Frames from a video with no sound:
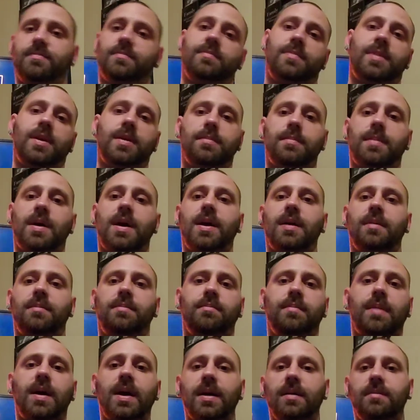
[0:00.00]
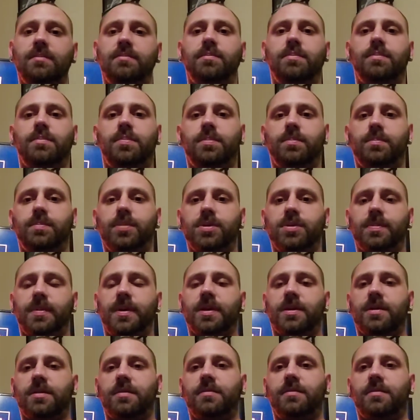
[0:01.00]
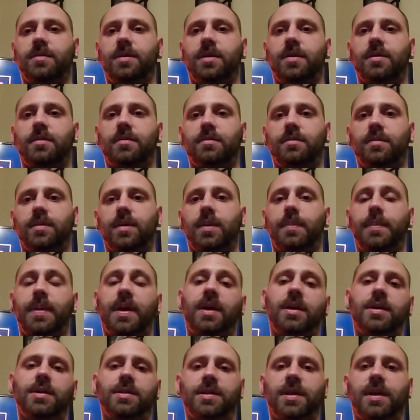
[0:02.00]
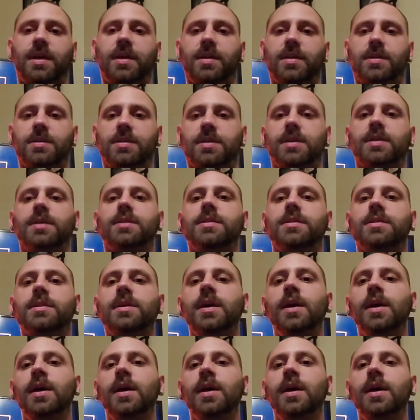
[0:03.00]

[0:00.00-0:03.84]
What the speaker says: in my perspective, a parasite in a sense.